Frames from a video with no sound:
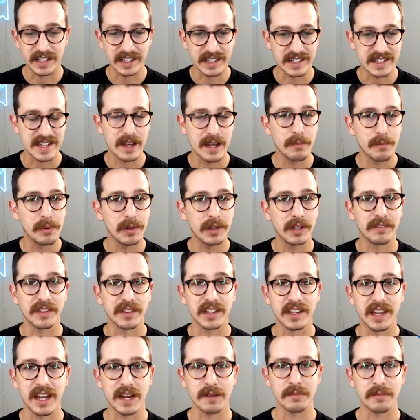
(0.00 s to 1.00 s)
example of the
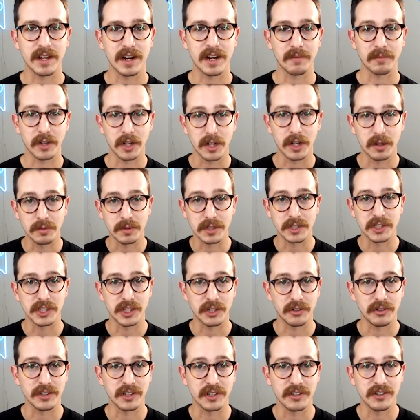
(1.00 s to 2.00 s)
game that I'm going to be
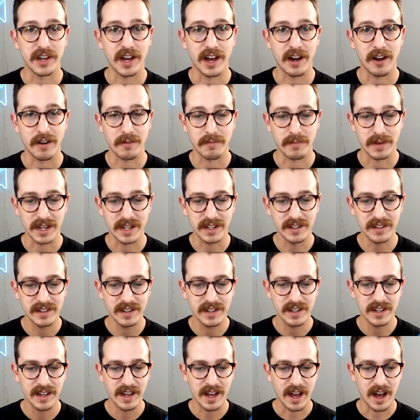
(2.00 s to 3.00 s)
showing you how I made.
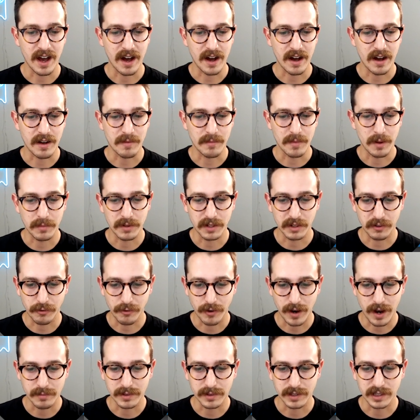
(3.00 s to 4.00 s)
I'm going to
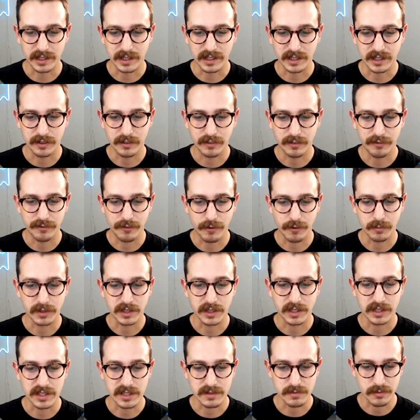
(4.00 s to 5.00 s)
grab the link from
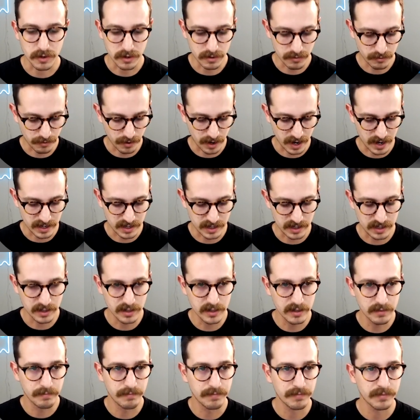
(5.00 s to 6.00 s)
Gizmo right
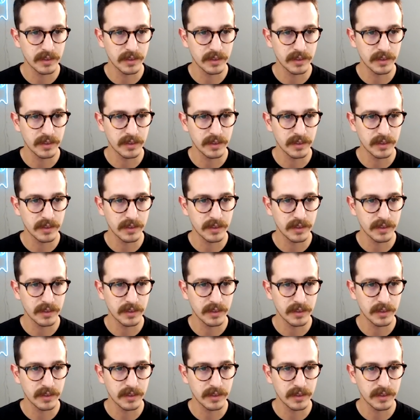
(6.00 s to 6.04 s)
here.